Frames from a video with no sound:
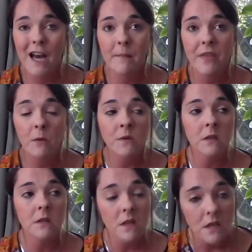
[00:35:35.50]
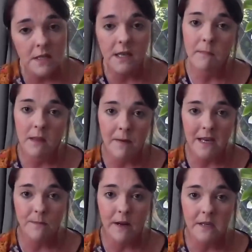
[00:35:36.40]
They will certainly be the
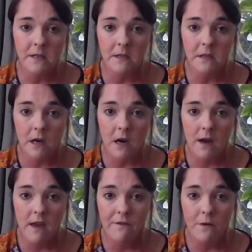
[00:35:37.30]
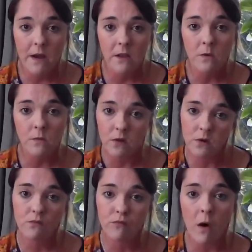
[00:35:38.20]
best place to start if and when you
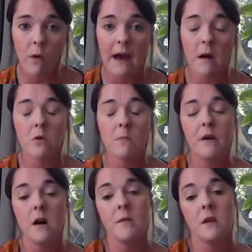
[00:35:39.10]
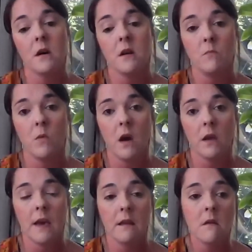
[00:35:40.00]
do roll out more permanent home
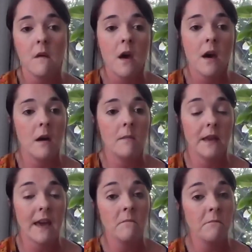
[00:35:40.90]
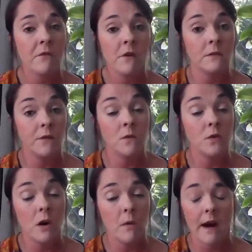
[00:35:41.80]
working. Again, for those of you who
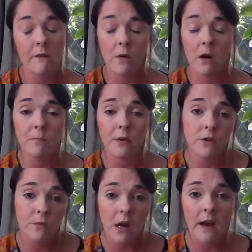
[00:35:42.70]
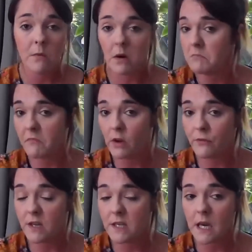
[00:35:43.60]
don't have one but who would like one, feel
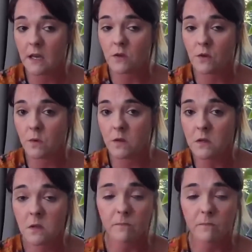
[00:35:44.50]
free to get in touch with us.